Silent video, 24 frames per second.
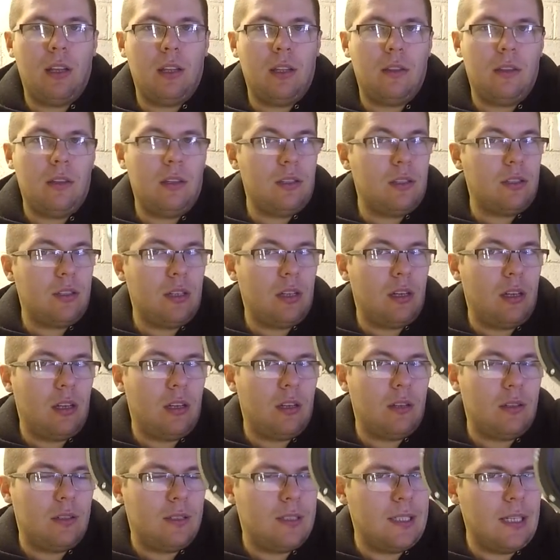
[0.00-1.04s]
It is
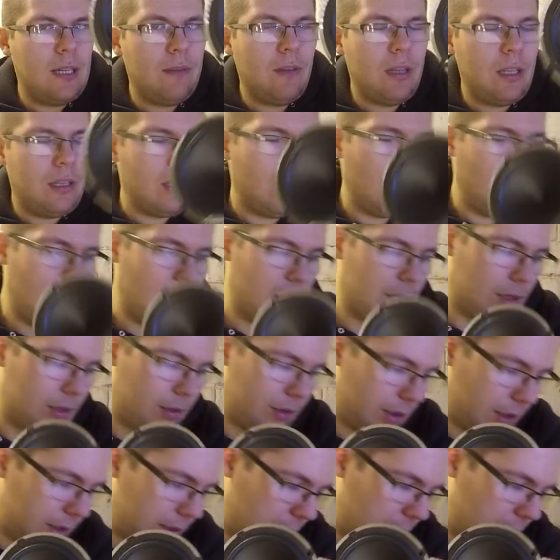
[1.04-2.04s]
700